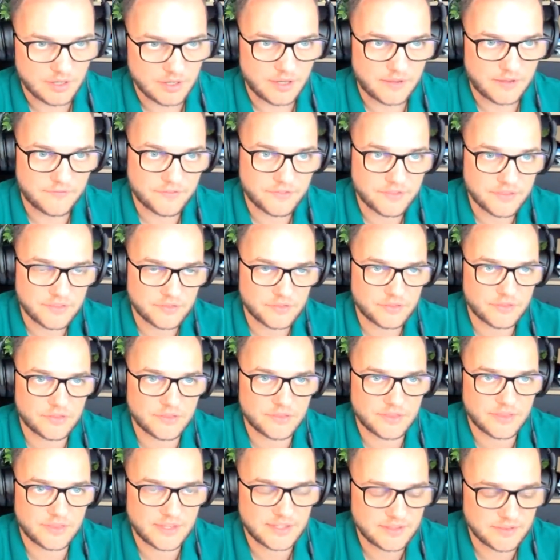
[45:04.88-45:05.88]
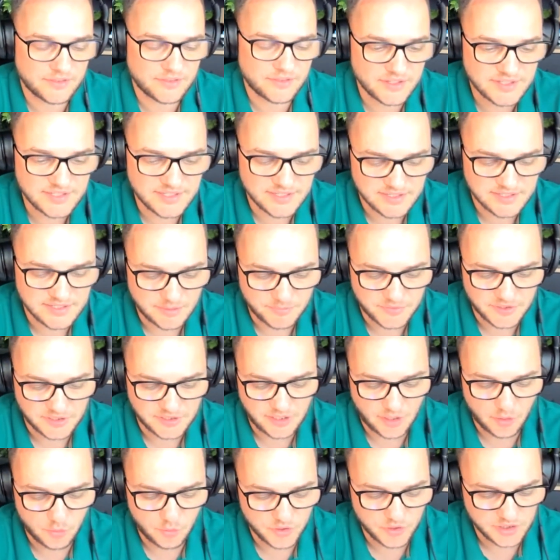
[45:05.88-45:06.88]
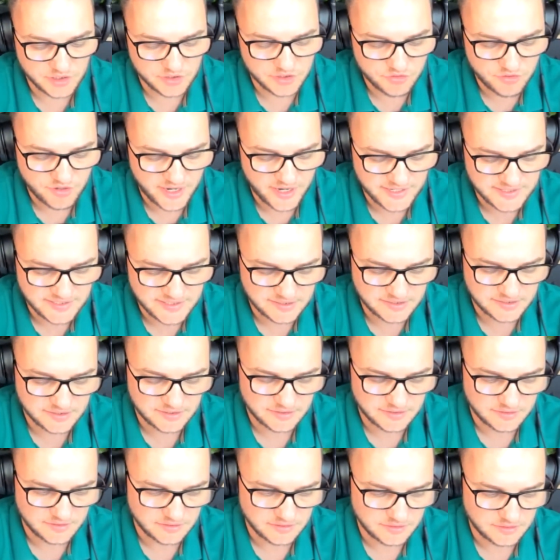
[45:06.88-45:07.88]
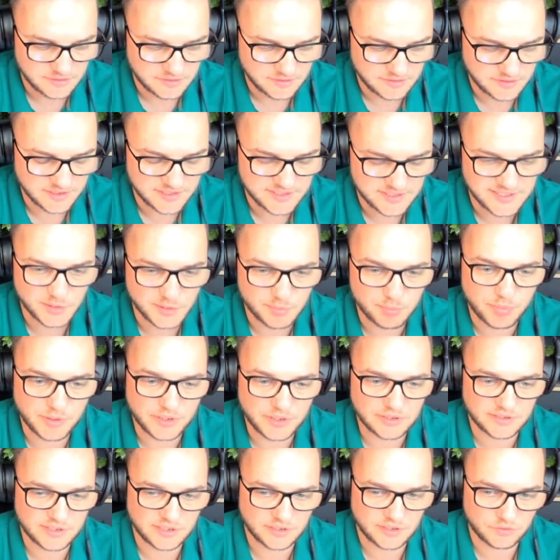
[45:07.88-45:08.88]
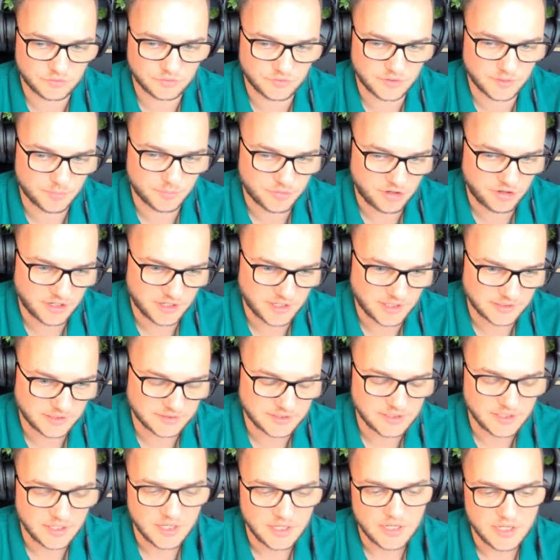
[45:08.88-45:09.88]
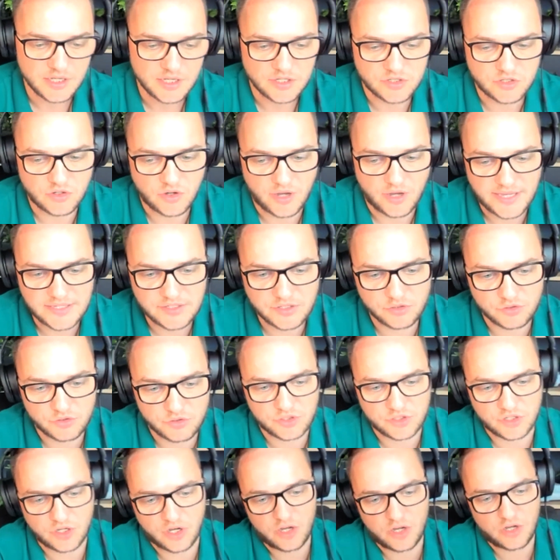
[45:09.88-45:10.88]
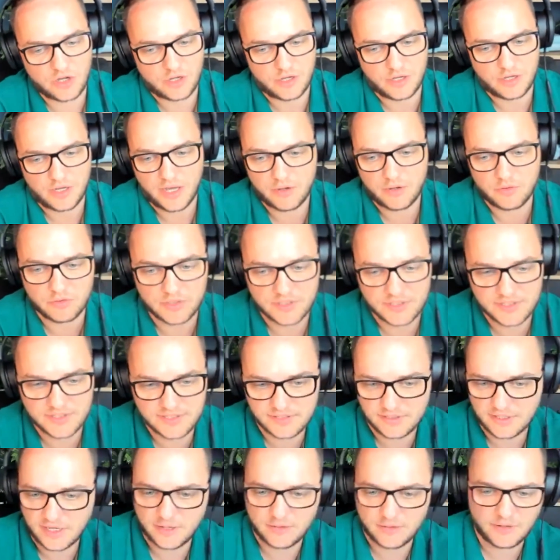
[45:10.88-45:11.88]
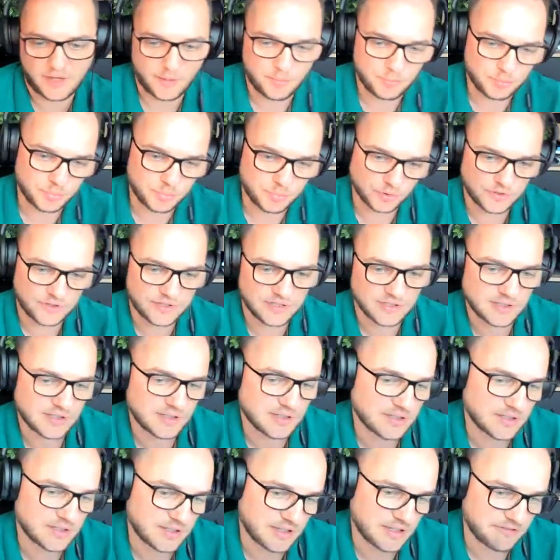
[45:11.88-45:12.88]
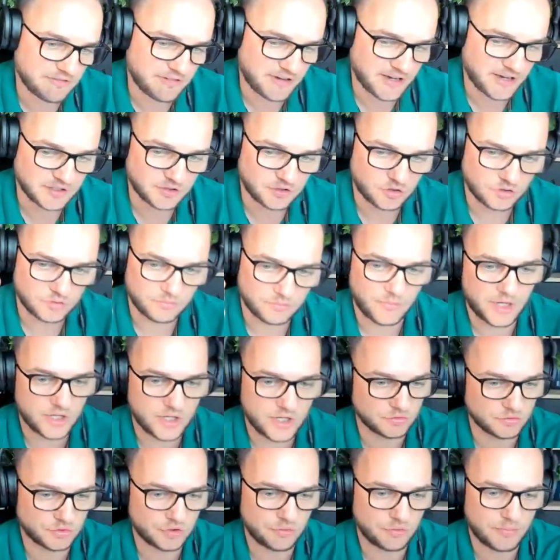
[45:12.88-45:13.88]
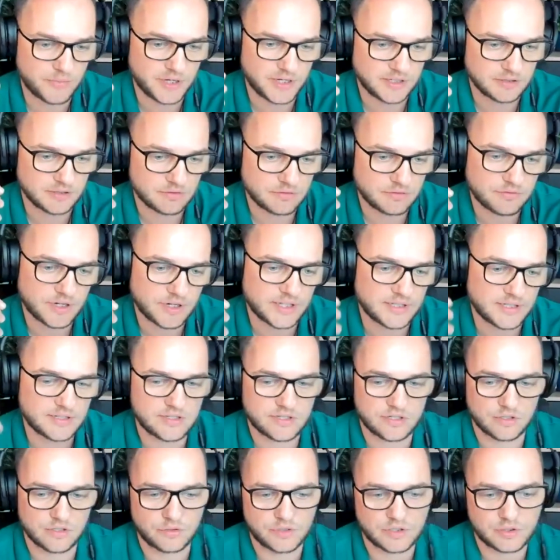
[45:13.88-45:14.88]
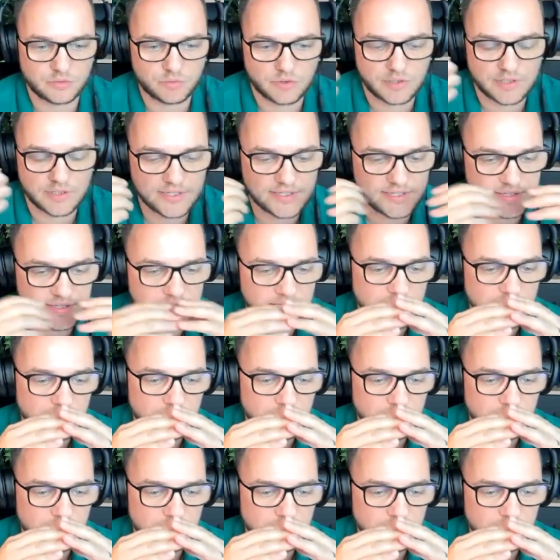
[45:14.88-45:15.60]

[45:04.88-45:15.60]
this is something that we addressed. This is built into the product. So as you saw, I put the event on my own domain, right? So it was